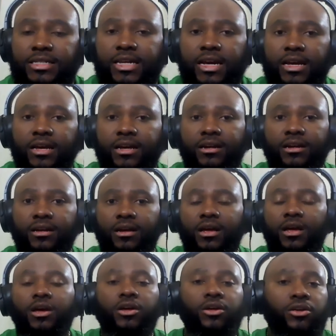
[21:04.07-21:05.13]
that stand.
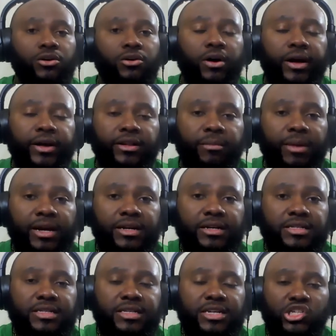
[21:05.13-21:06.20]
You're going to have to make a
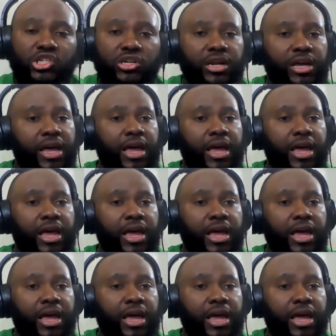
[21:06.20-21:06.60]
decision.